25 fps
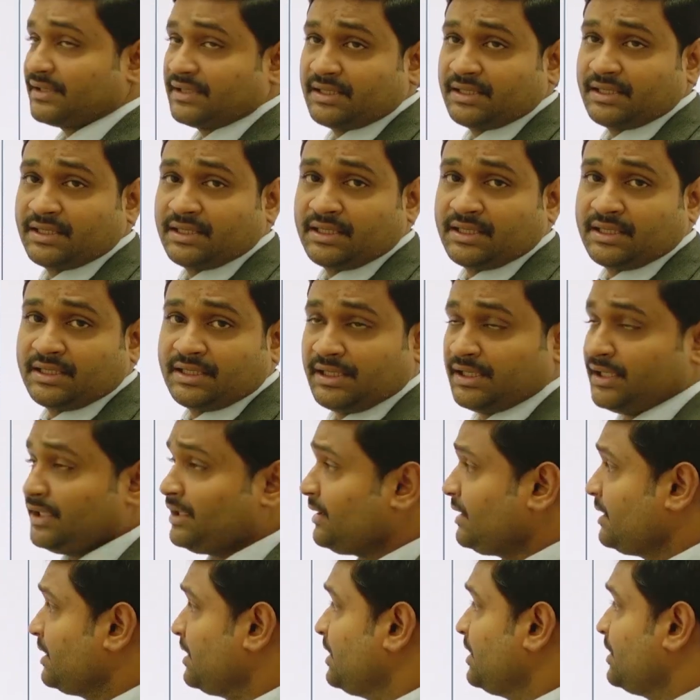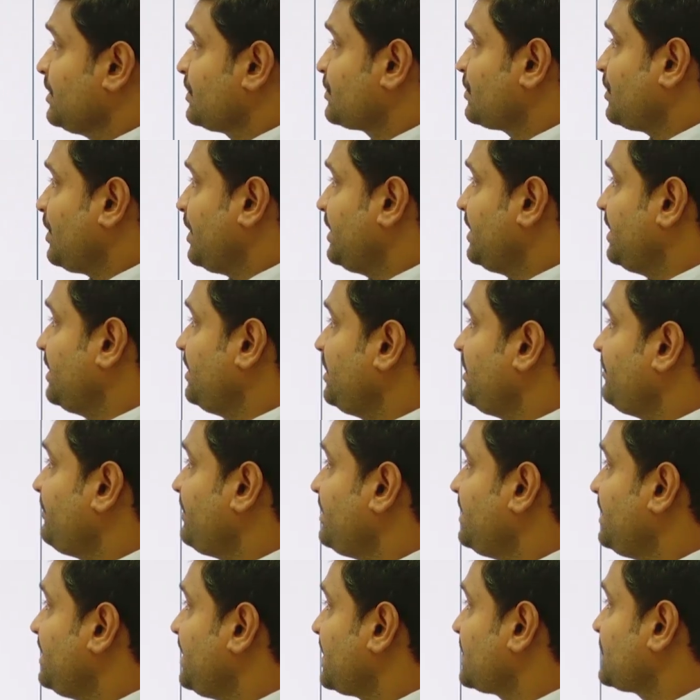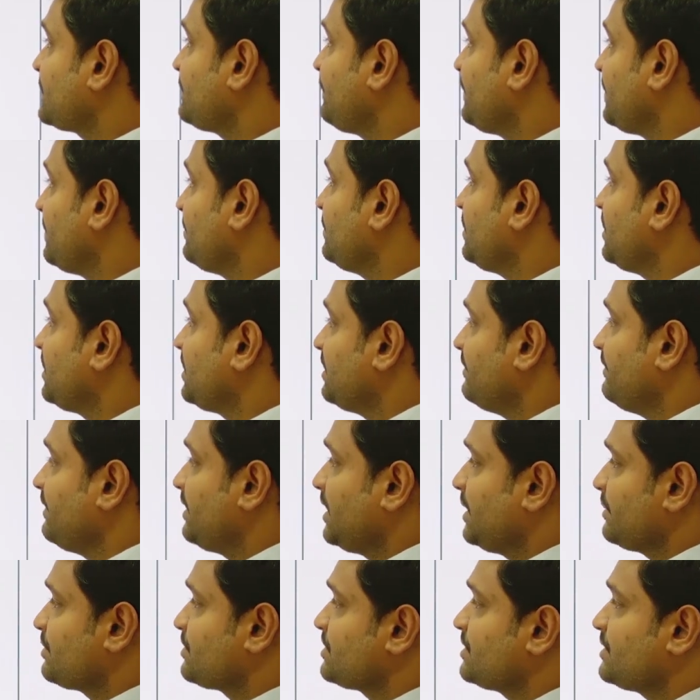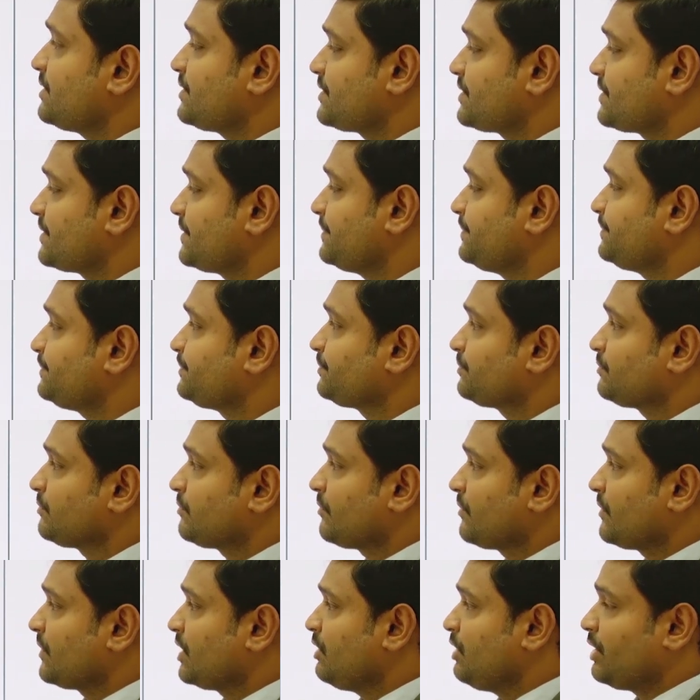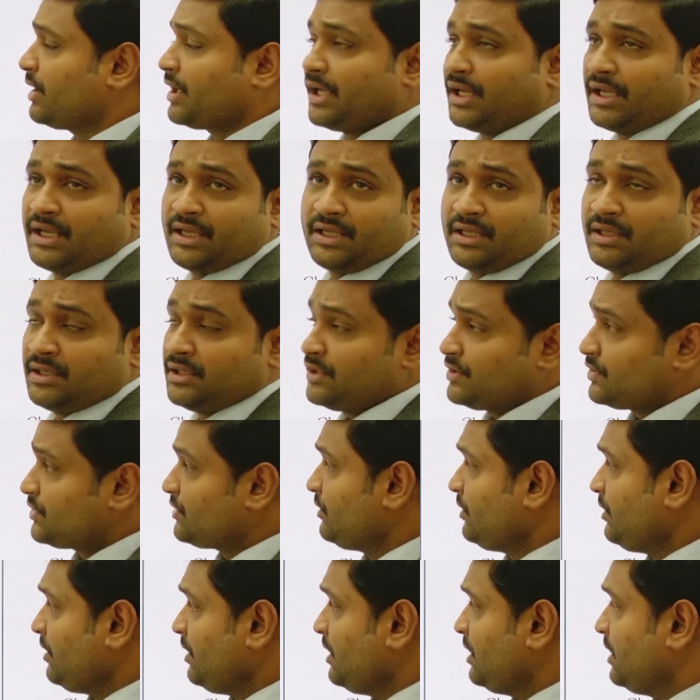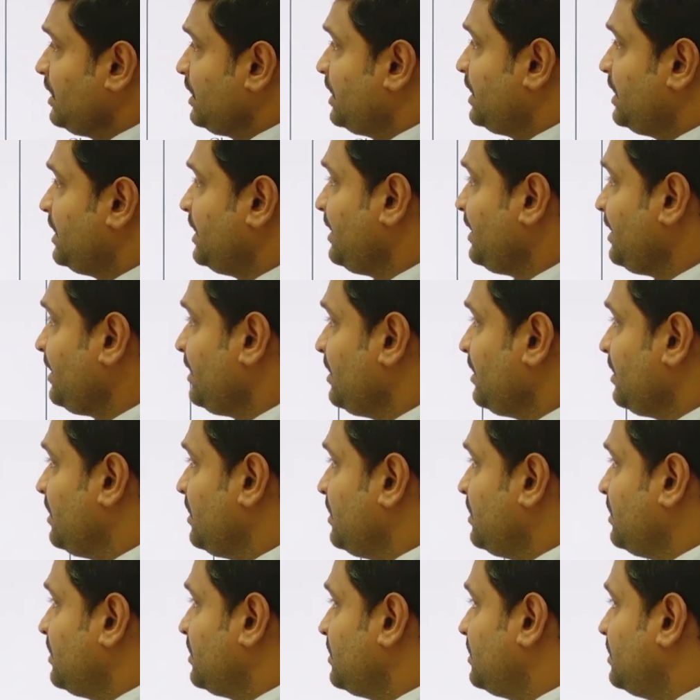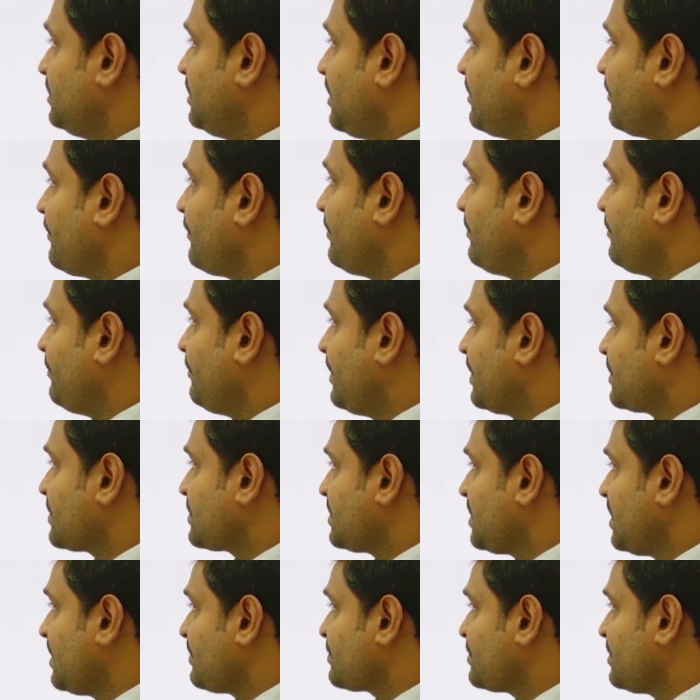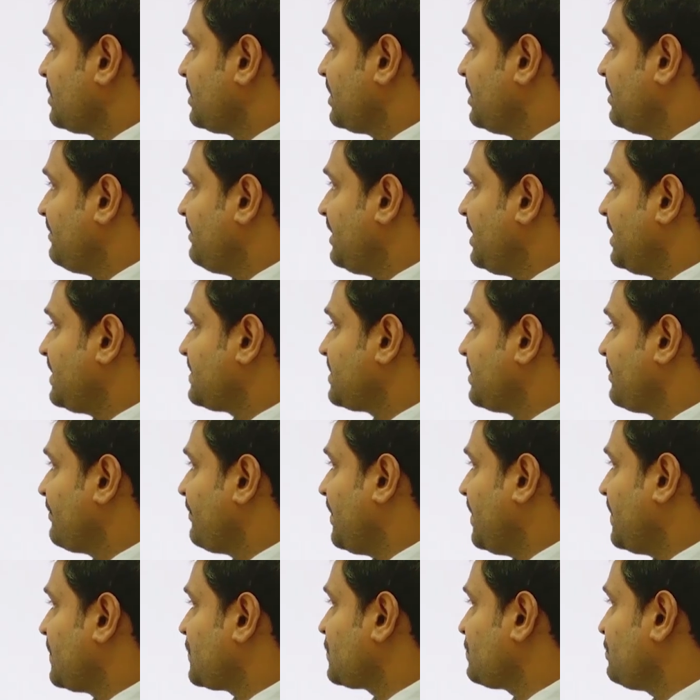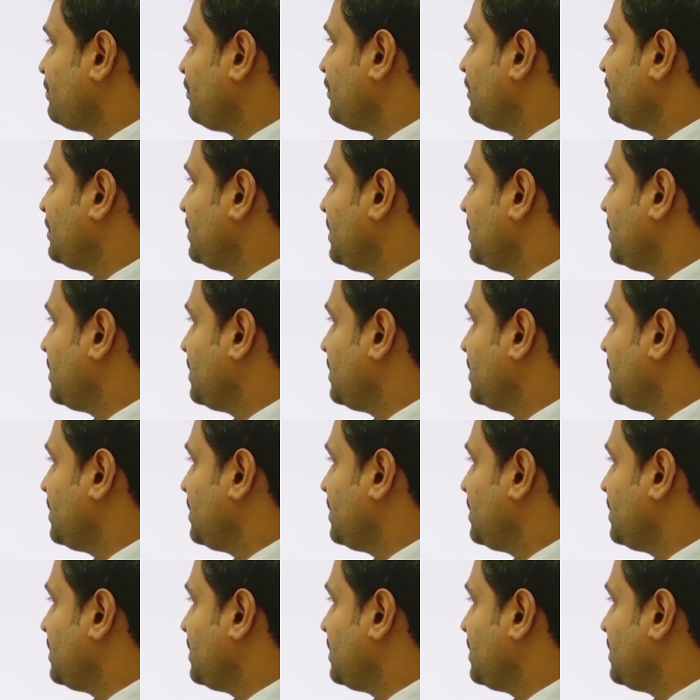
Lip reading: here. So identify the X from the given options. Okay, so here the first option given as a phosphoenol